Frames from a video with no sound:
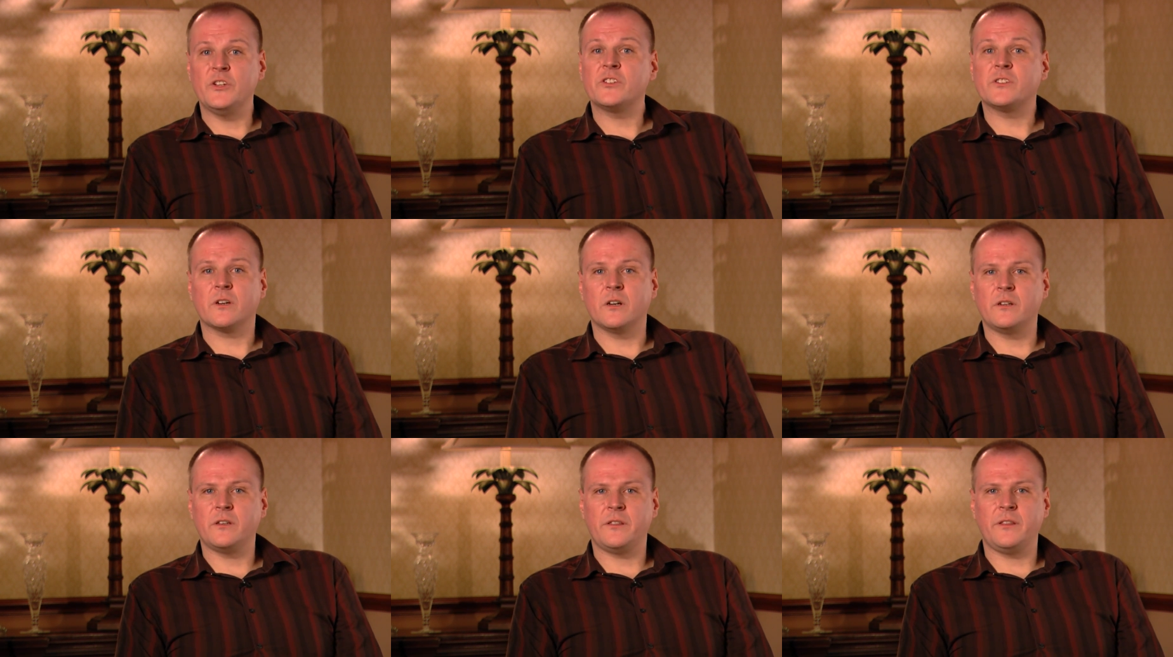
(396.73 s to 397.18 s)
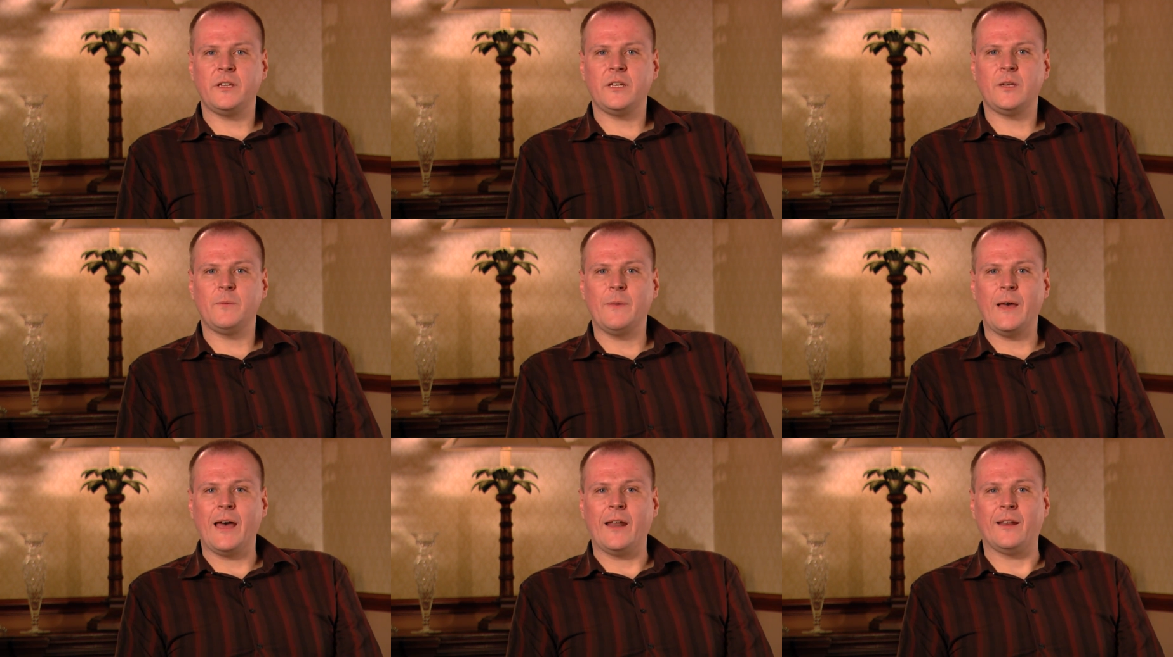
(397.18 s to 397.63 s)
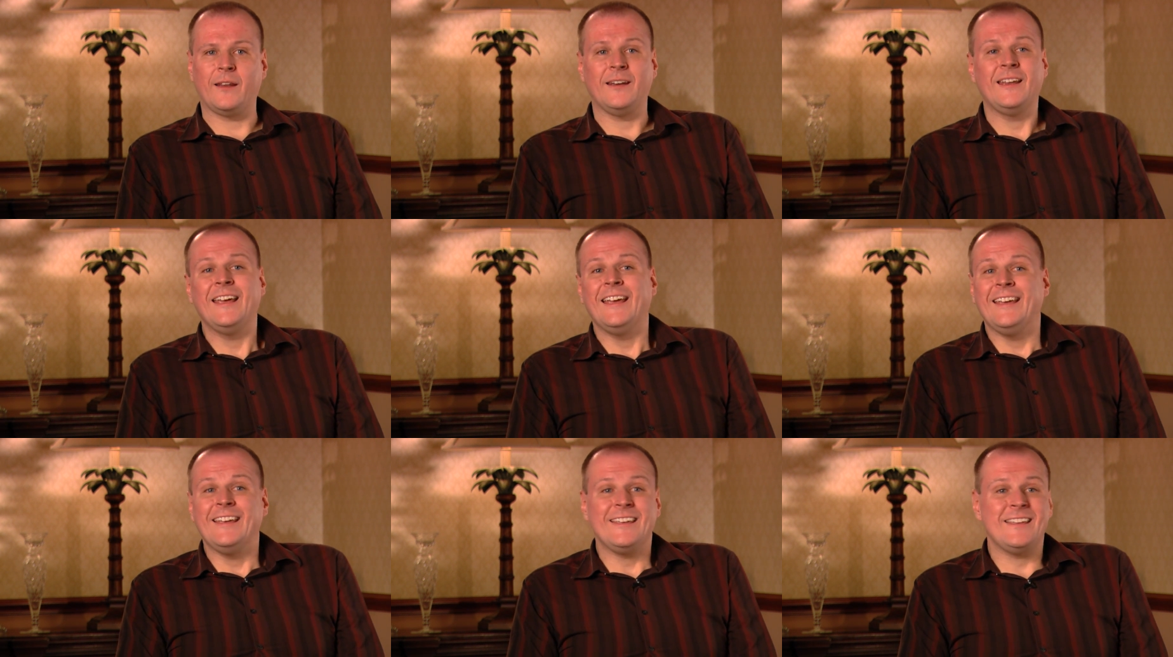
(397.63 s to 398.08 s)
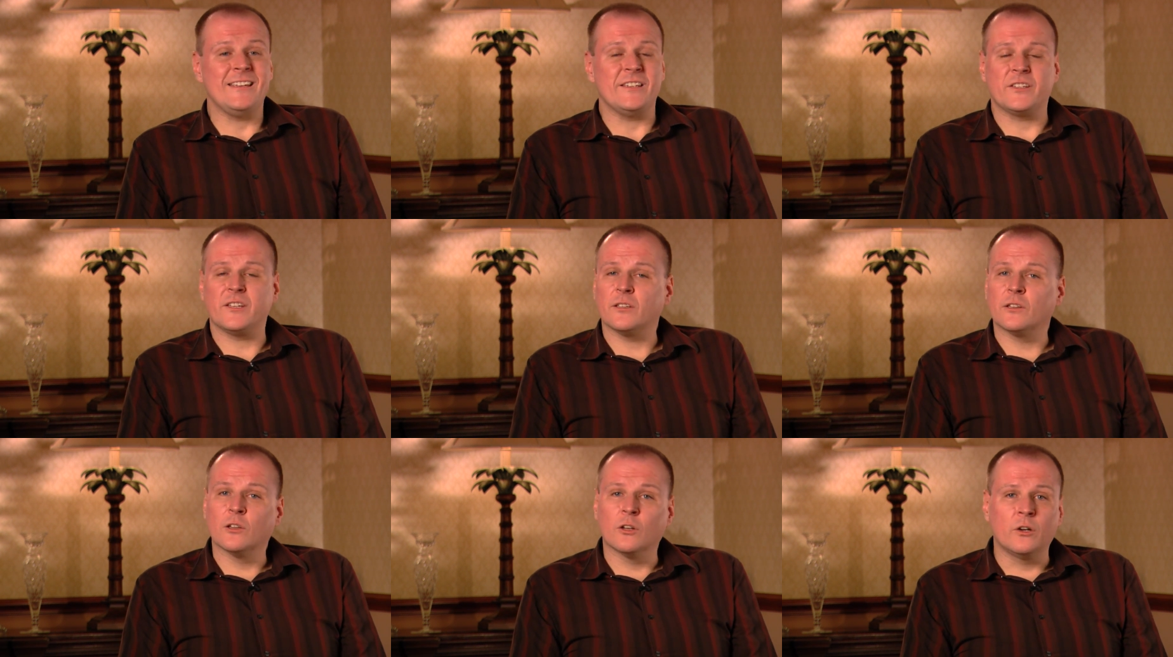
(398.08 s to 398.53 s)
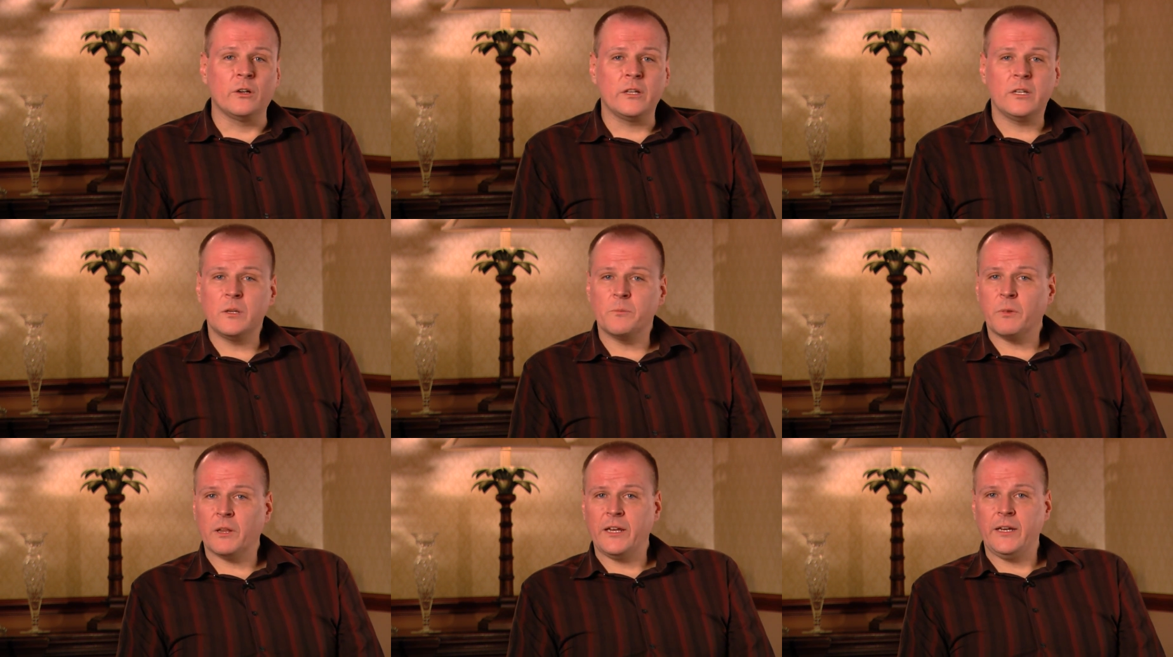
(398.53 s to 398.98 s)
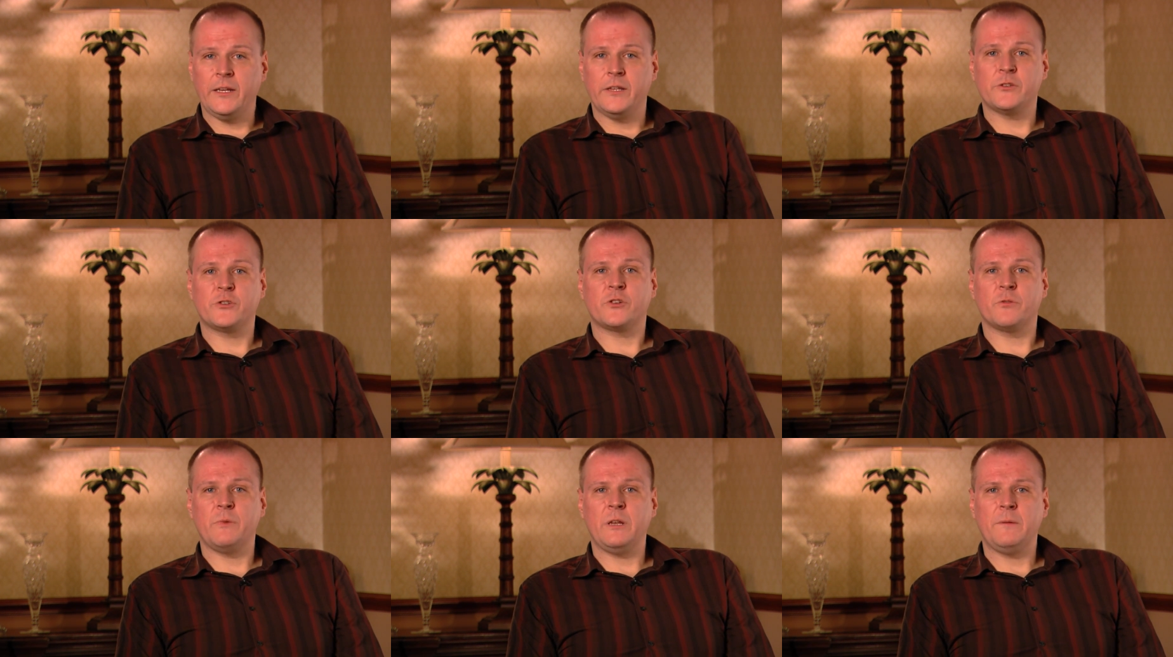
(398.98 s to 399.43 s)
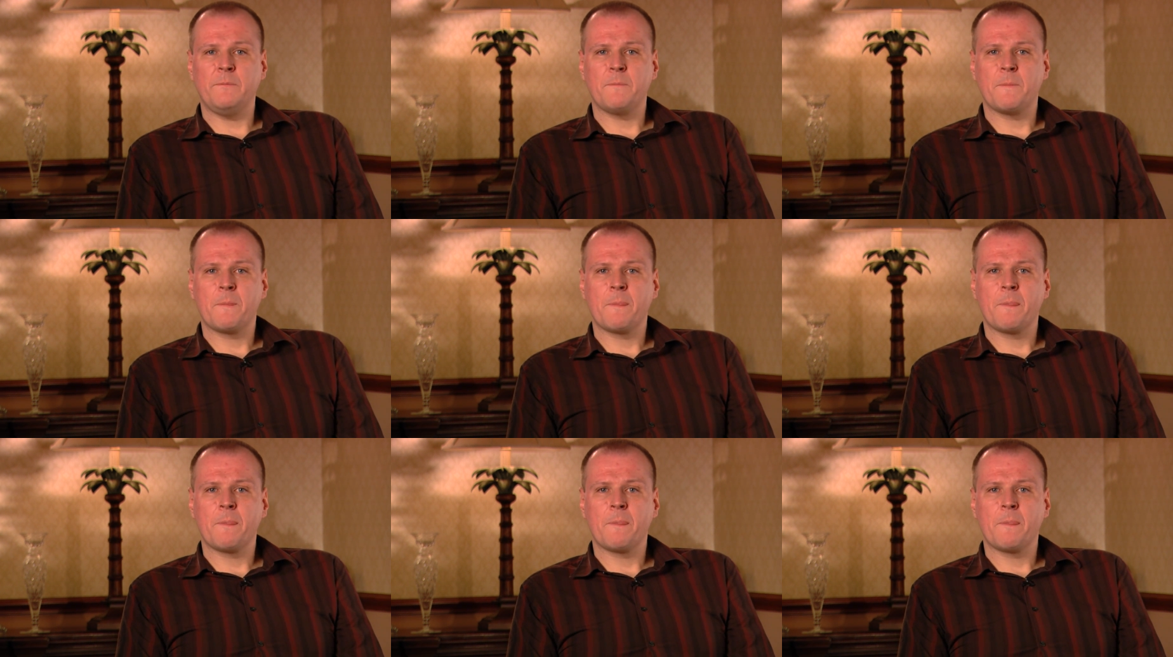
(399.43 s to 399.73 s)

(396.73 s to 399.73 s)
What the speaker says: start to think about it? Is it learning to play an instrument?